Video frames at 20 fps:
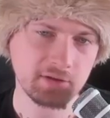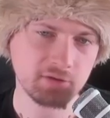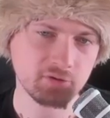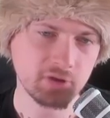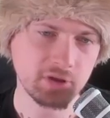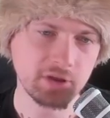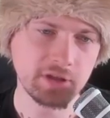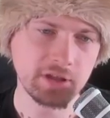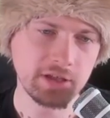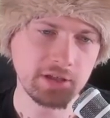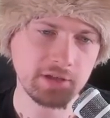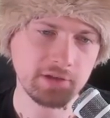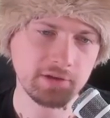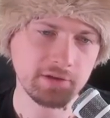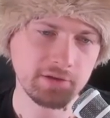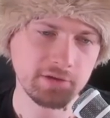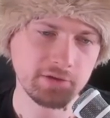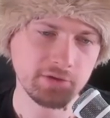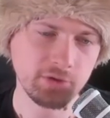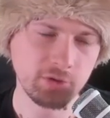Really?
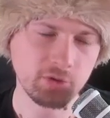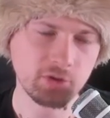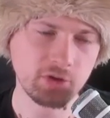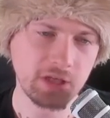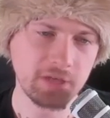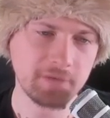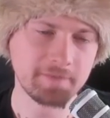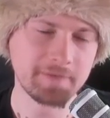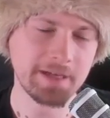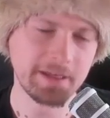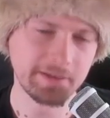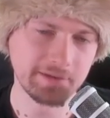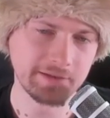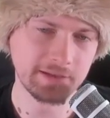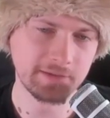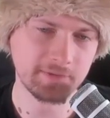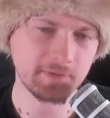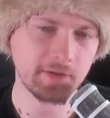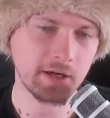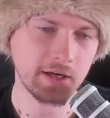You could have done
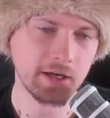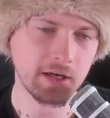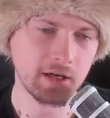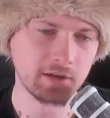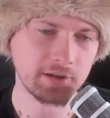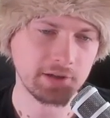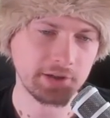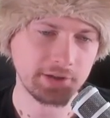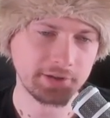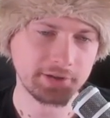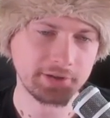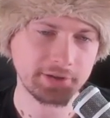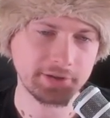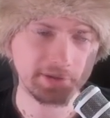that far earlier.